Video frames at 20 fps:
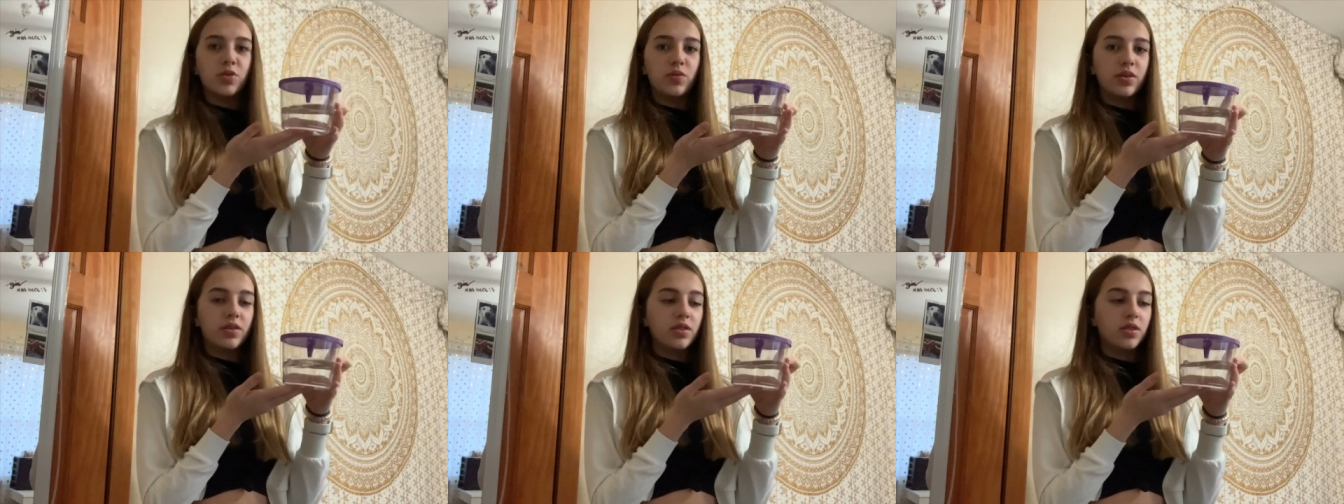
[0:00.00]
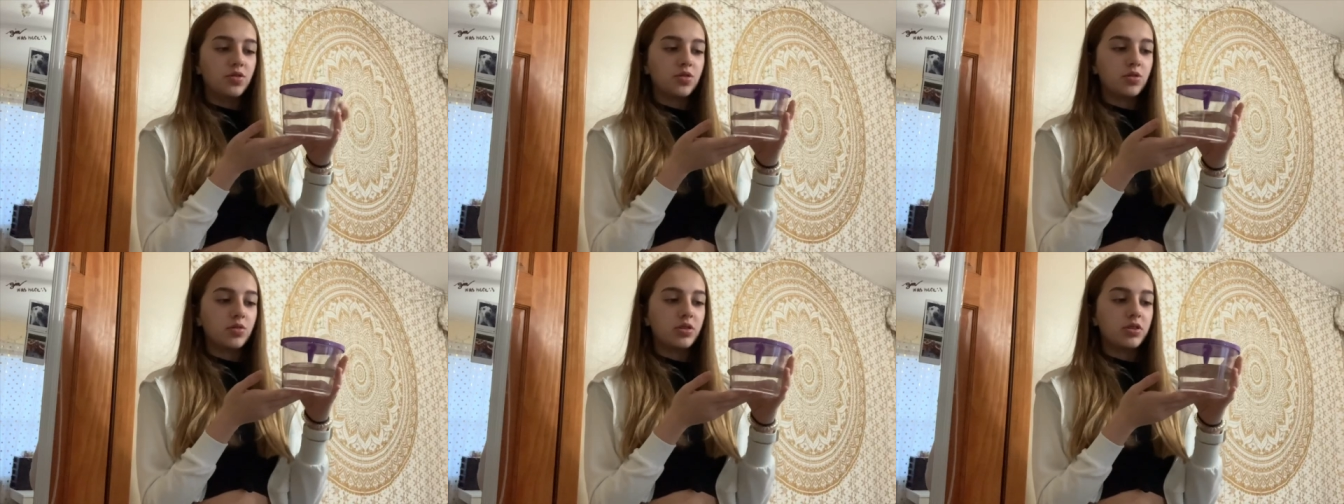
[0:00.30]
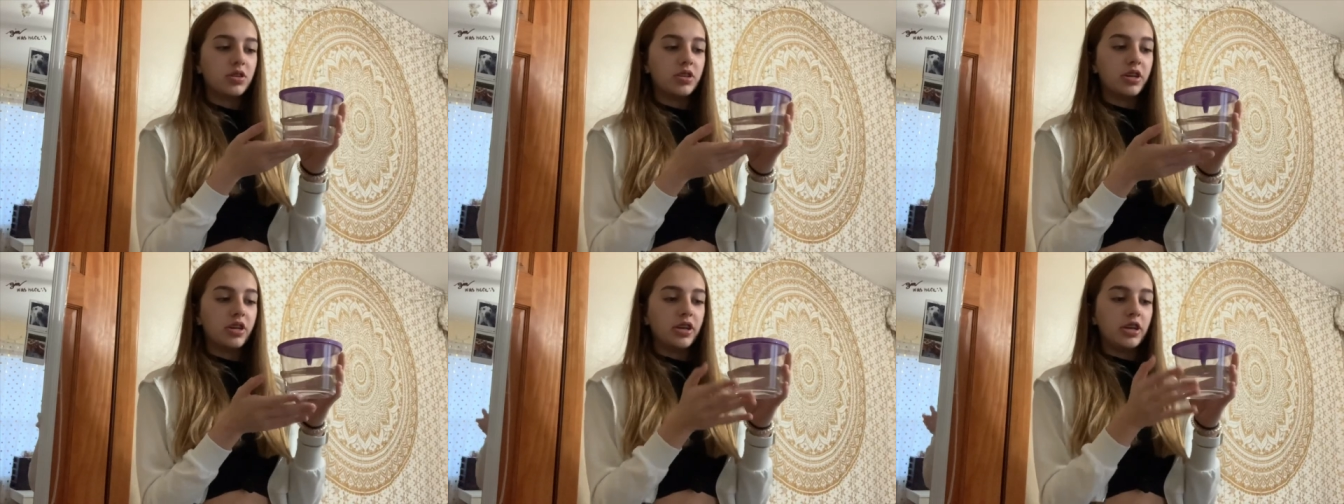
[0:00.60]
in the little
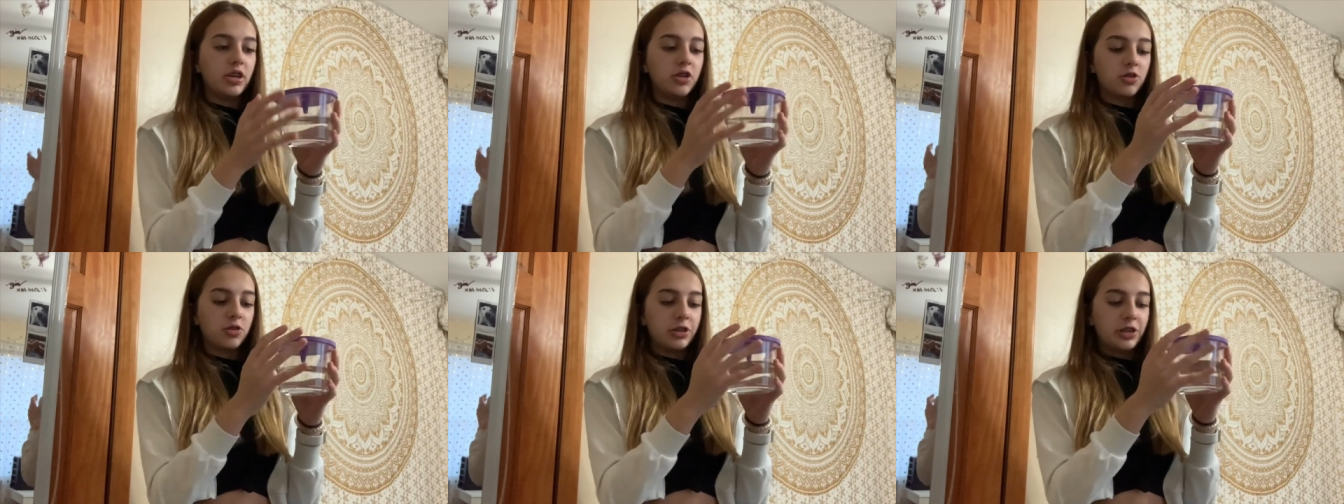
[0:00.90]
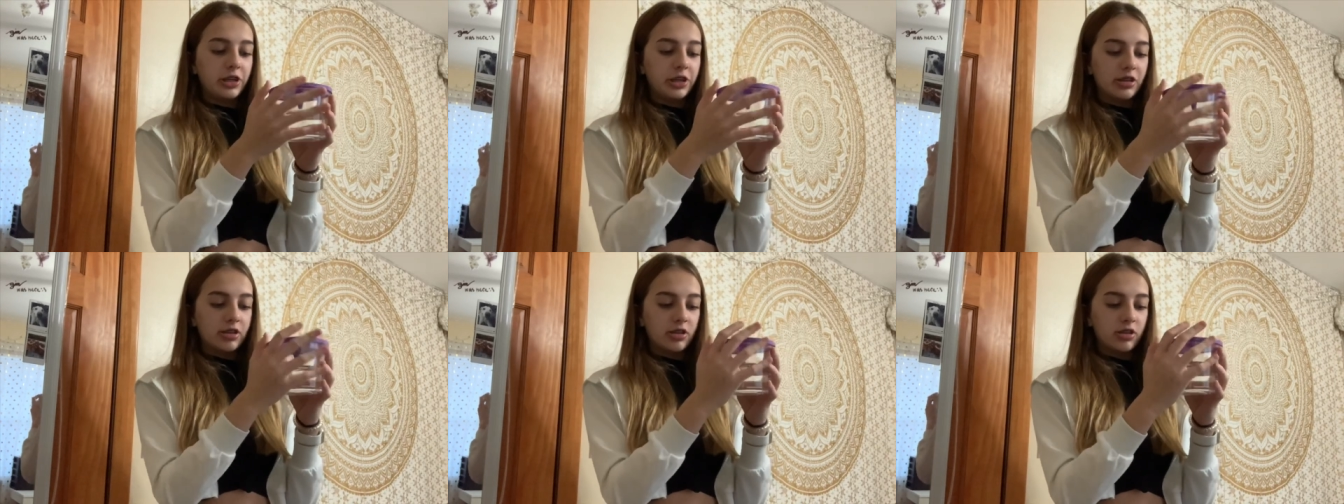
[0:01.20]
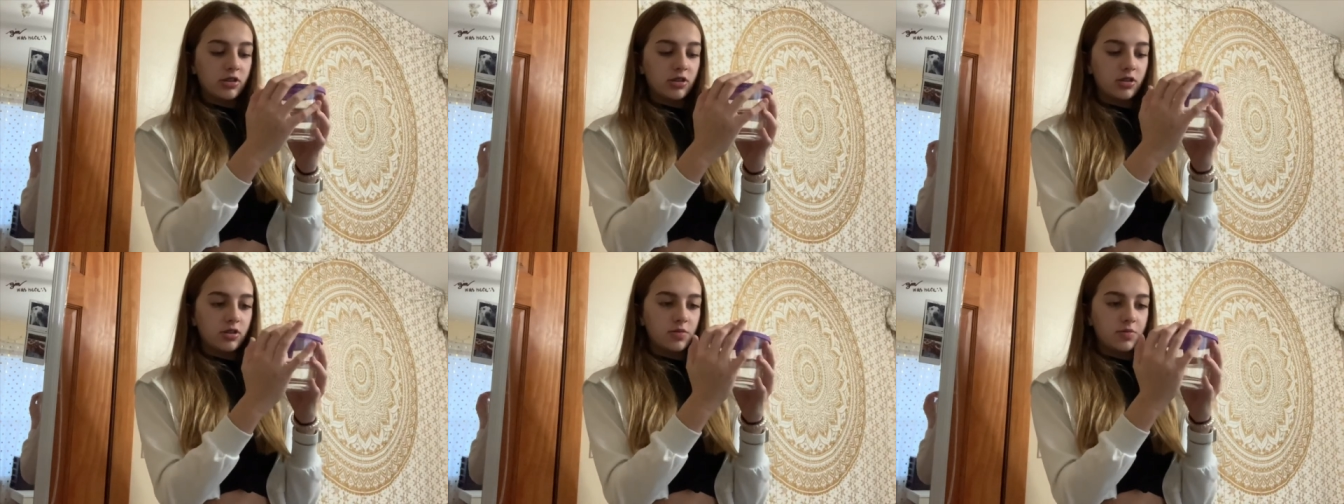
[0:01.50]
container
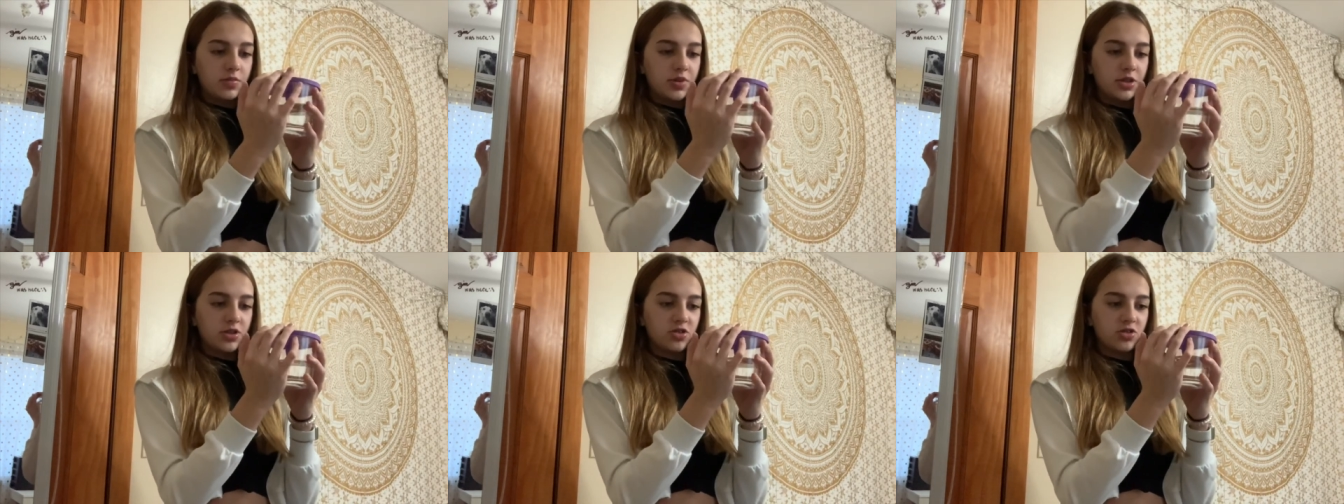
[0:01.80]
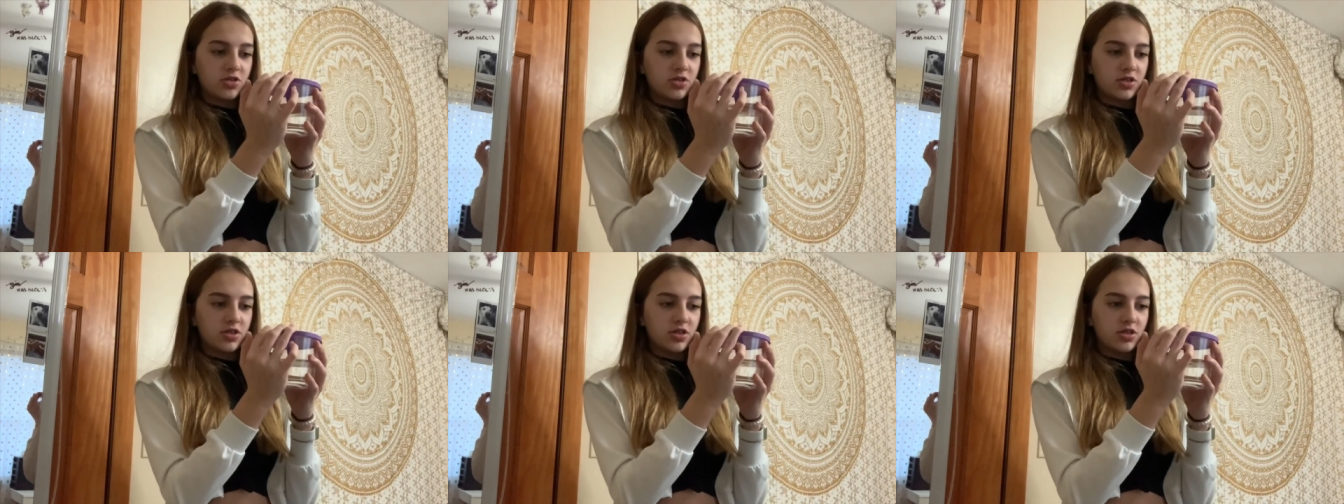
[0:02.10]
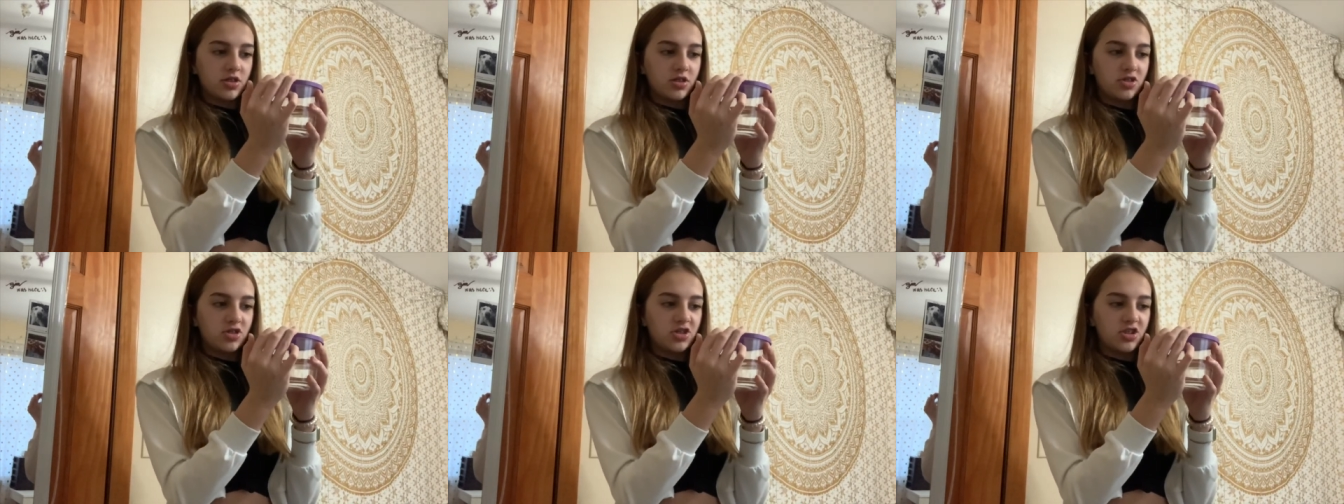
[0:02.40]
here, he's just
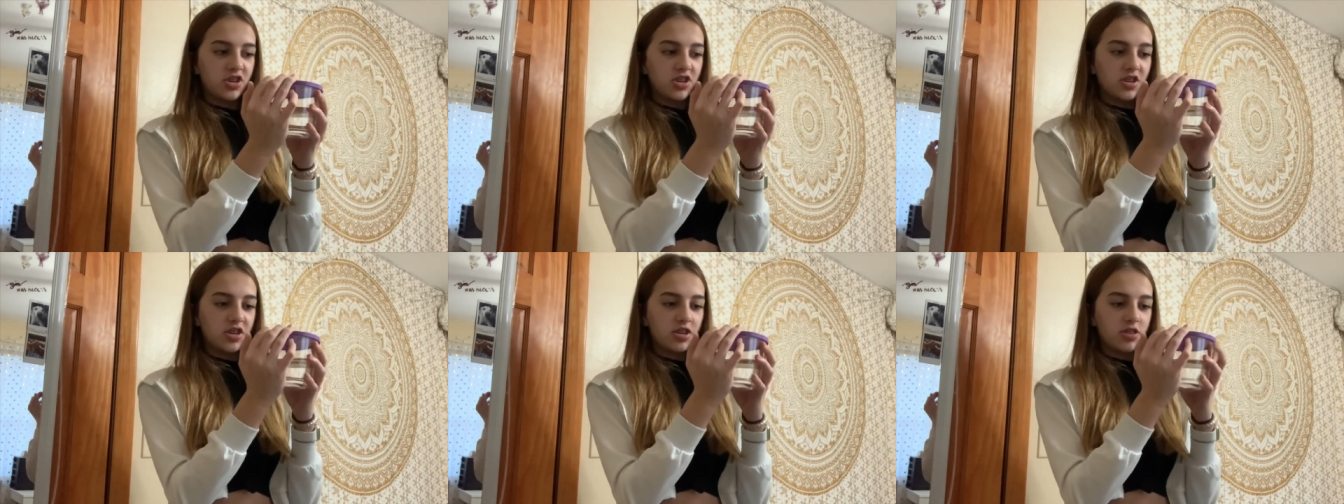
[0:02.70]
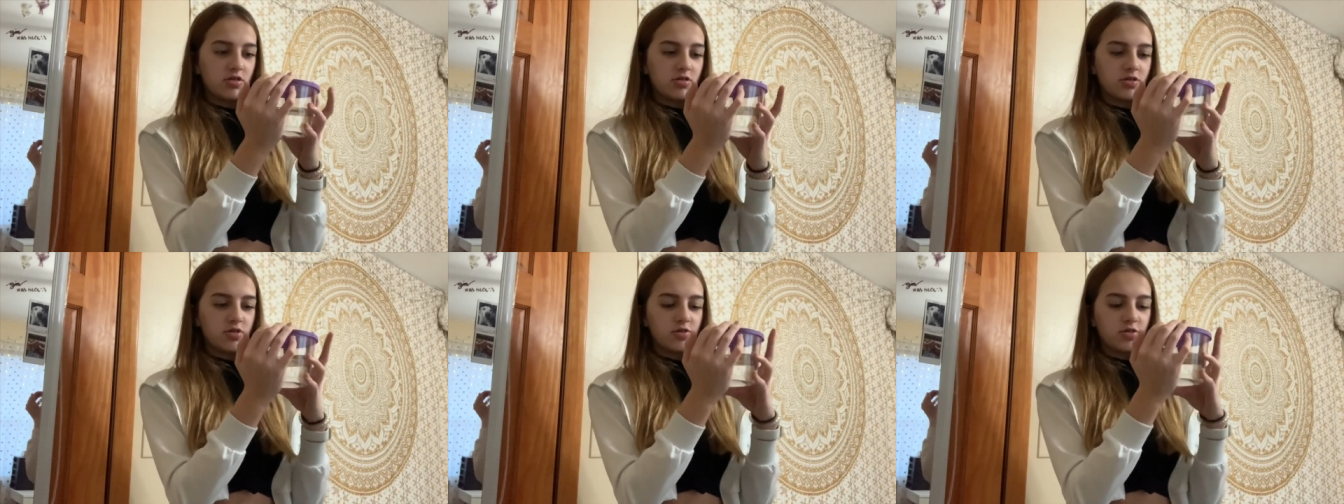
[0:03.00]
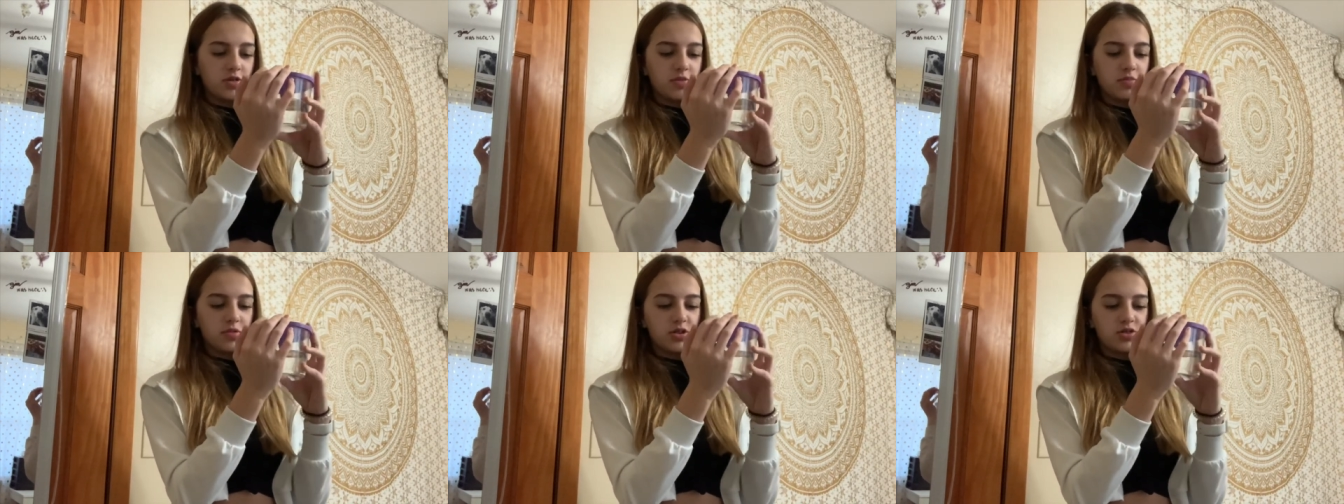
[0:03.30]
kinda chilling. There's not
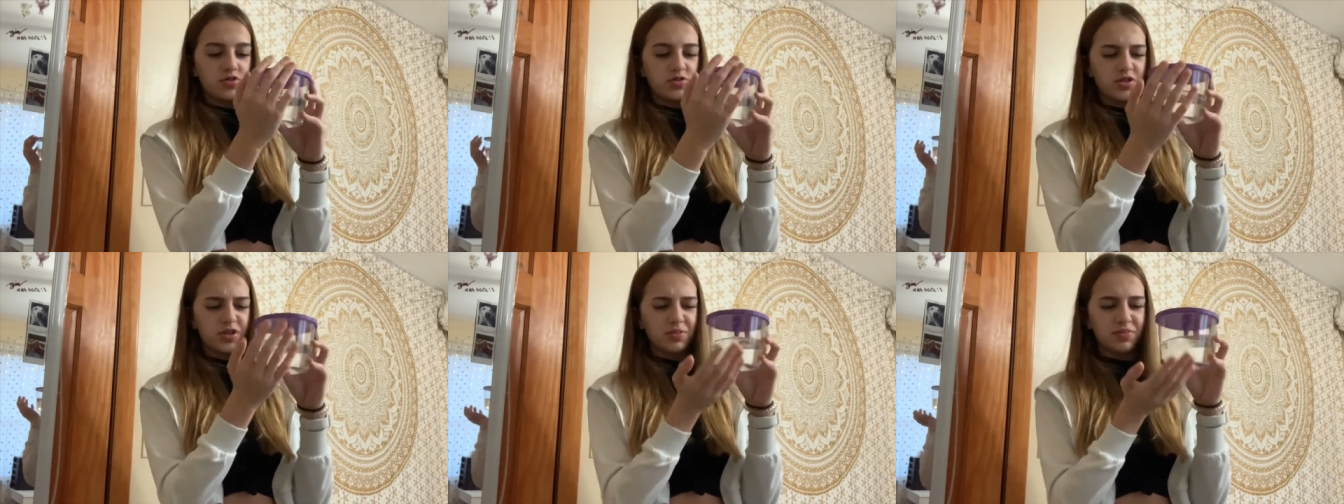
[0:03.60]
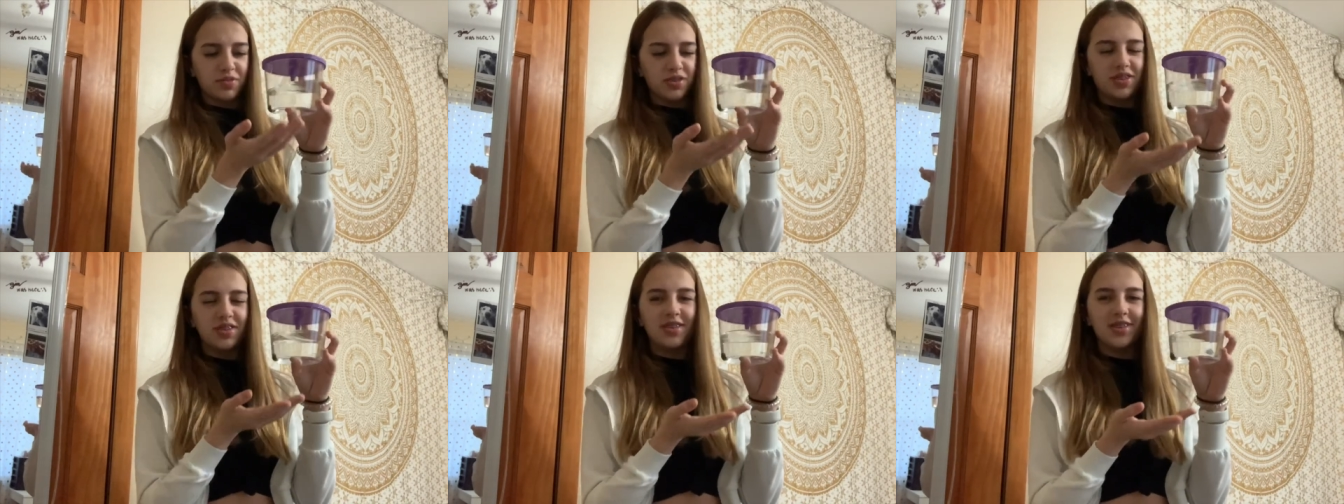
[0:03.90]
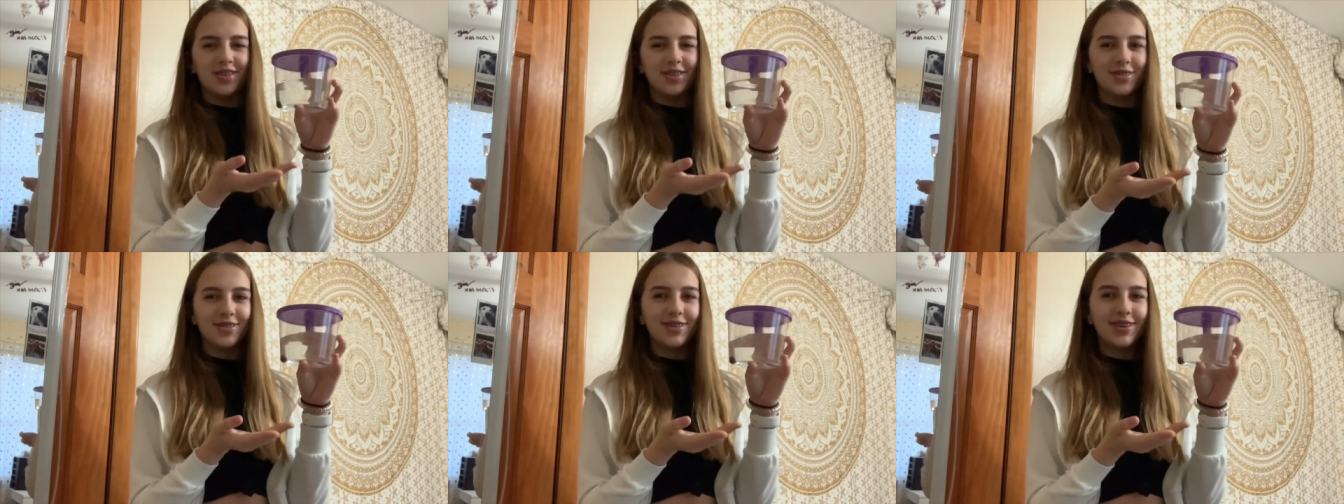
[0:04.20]
really much for him to do.